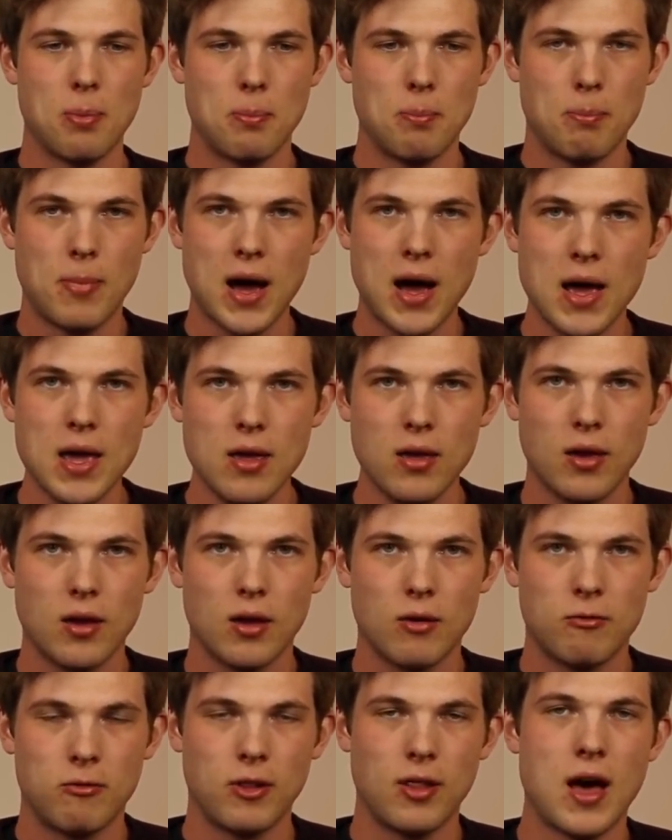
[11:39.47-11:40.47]
My
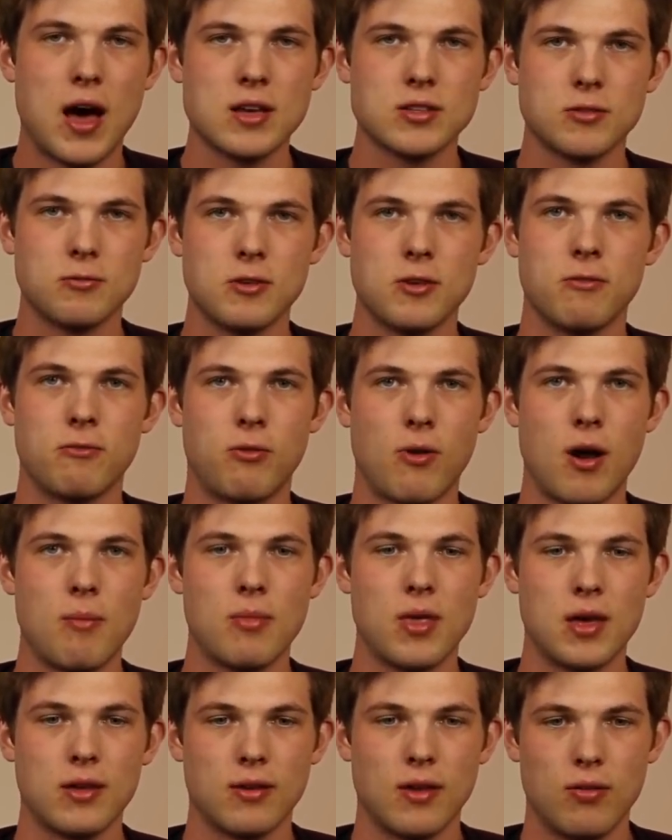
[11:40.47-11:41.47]
philosophy
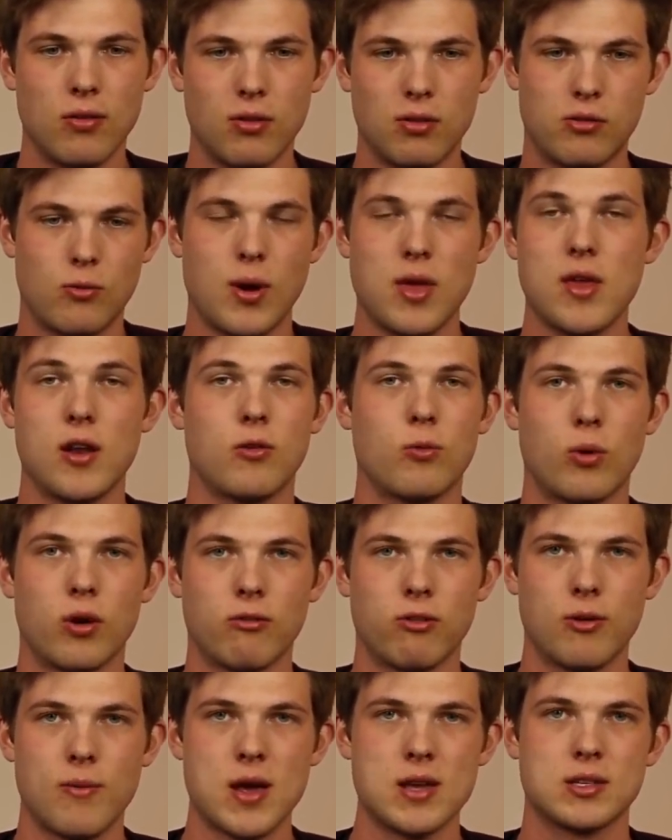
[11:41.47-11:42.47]
from this, and the way that it's
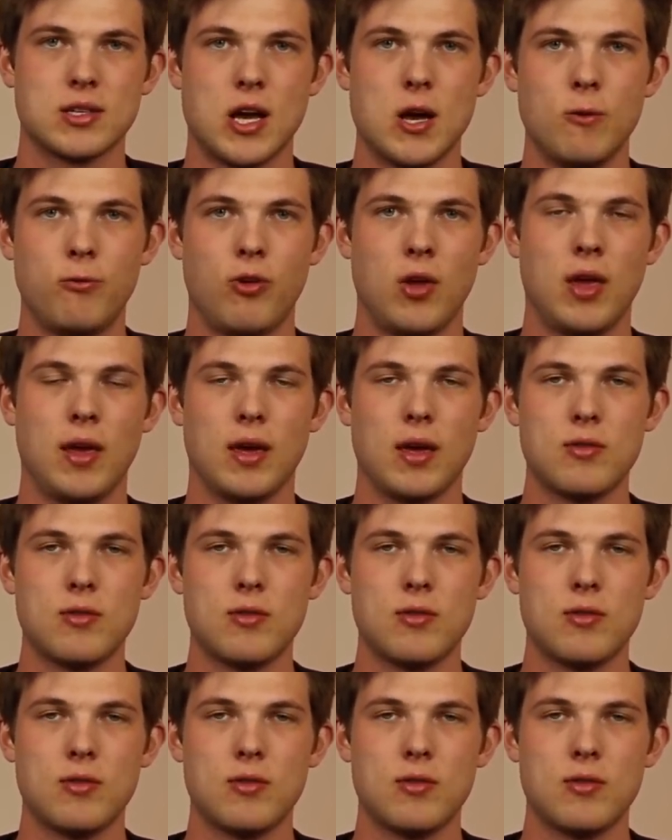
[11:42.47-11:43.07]
worked for myself,